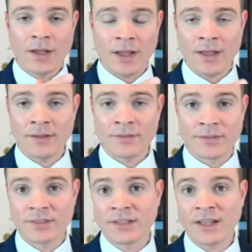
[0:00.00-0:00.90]

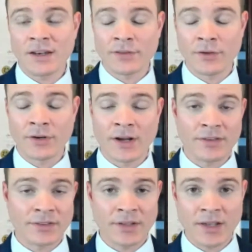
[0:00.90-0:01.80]
and stayed in the
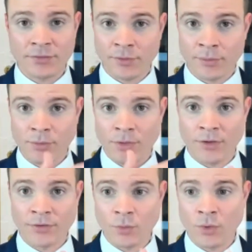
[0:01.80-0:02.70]
United States from
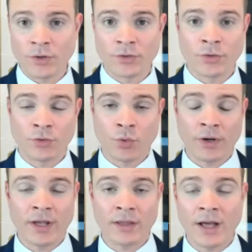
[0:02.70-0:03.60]
2001 to
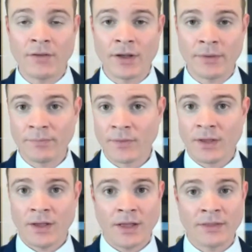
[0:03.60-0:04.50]
2011,
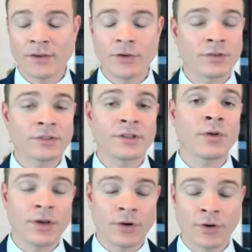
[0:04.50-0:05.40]
and then you're
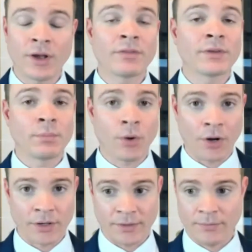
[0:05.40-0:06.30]
still here, you haven't
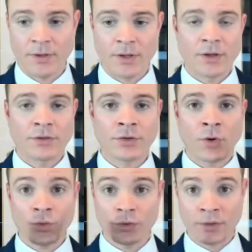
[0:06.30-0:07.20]
departed.
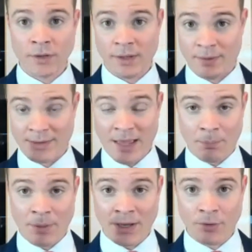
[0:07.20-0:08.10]
So
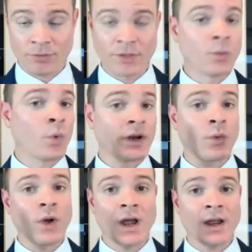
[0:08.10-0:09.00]
that penalty went
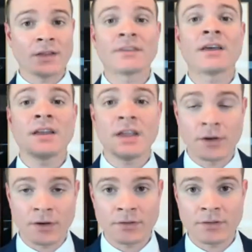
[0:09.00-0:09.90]
away 10
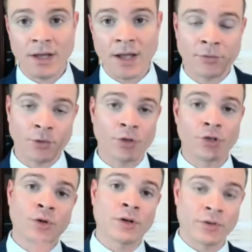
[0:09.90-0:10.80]
years after you
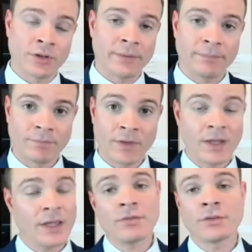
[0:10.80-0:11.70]
triggered it,
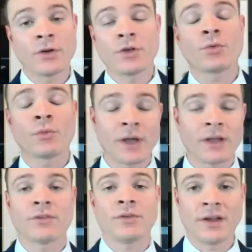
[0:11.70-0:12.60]
even though you
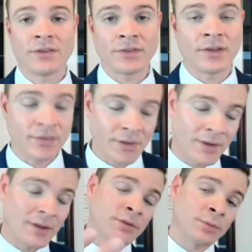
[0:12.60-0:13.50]
remained in the United States.
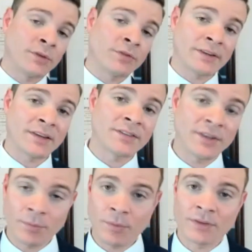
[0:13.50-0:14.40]
So, in fact,
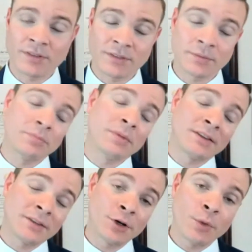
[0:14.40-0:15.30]

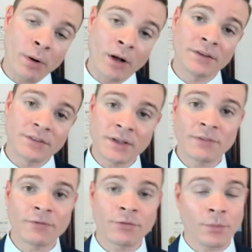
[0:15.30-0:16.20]
it's a new
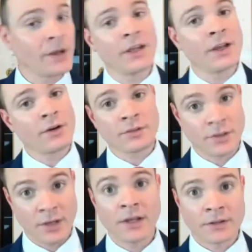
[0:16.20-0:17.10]
policy for many
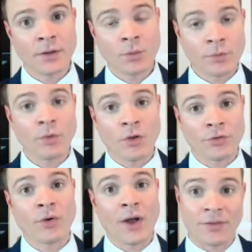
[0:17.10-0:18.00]
years. They would
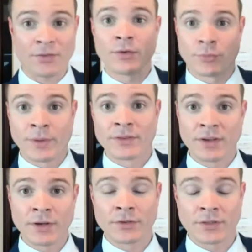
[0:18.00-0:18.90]
also ask you to spend
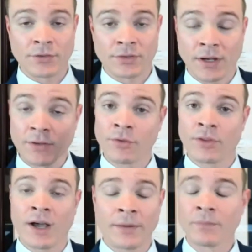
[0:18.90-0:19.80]
10 years outside for
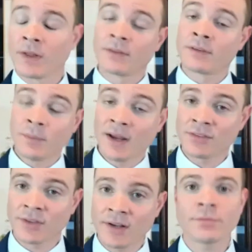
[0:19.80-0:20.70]
that. Didn't make
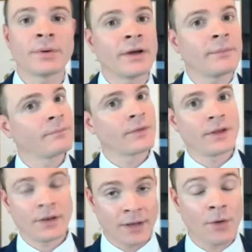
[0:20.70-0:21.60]
sense, but
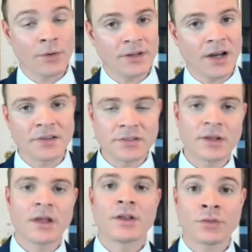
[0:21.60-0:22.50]
now it
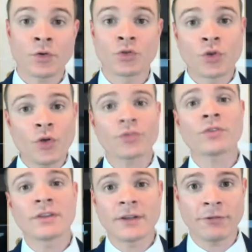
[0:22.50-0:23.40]
does. So those are
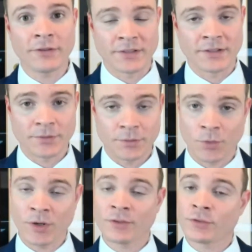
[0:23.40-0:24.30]
the differences.
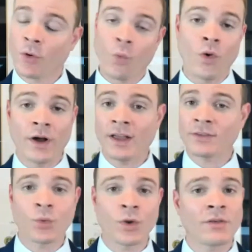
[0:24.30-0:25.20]
Okay, so one
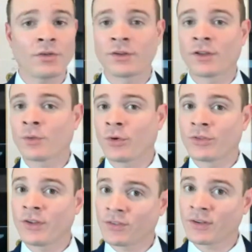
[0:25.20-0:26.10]
has a waiver, the other
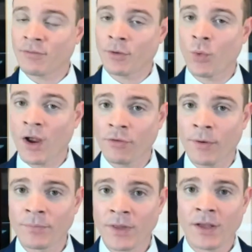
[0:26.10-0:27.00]
one doesn't have a
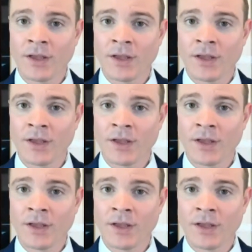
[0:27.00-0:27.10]
waiver.